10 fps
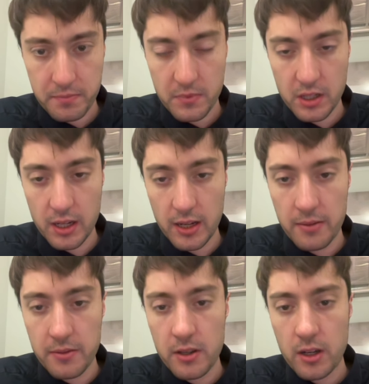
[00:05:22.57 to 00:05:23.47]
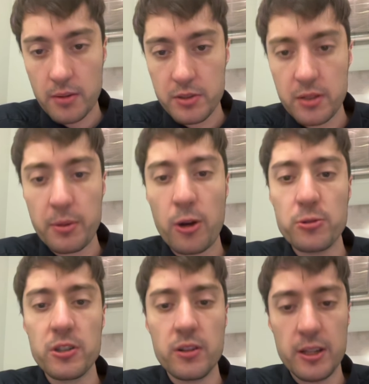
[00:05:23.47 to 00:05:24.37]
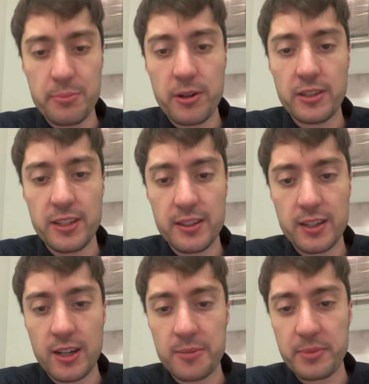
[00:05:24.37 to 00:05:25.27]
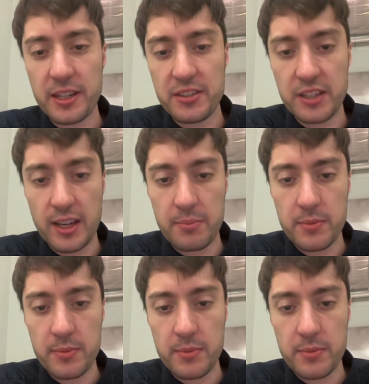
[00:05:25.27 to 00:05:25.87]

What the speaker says: printing the company's name.